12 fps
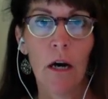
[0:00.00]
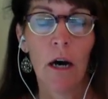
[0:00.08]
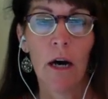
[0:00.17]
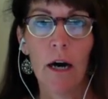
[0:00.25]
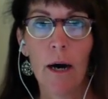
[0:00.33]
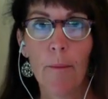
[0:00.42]

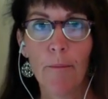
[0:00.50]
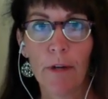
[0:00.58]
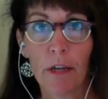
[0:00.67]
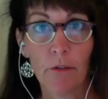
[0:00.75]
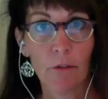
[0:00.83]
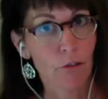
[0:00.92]

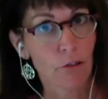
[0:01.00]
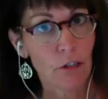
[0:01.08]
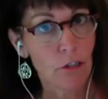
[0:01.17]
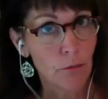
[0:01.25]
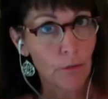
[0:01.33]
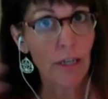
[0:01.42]
because the
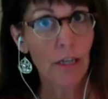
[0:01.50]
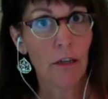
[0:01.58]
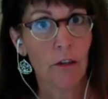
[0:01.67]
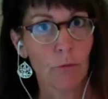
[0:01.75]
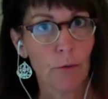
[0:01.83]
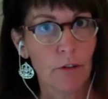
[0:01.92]
TTB
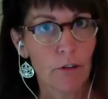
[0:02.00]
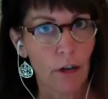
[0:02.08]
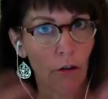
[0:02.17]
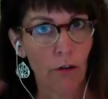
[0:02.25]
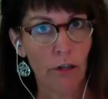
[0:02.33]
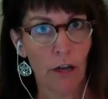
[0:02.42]
has been
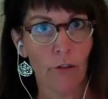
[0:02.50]
telling